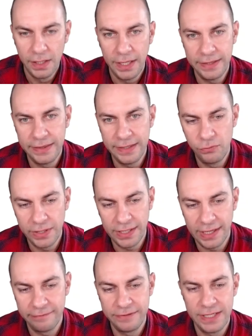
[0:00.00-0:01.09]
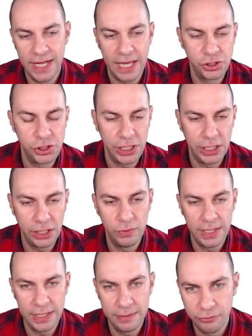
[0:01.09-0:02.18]
And then we have Nash
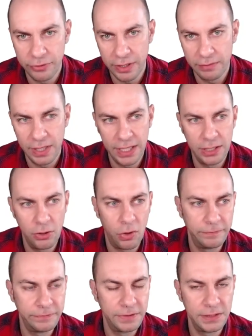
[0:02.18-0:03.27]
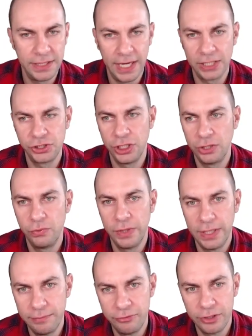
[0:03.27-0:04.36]
equilibrium, and often Nash
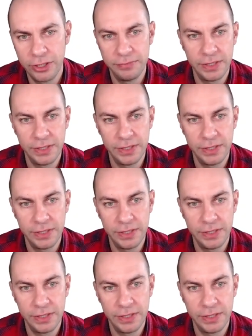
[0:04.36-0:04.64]
equilibrium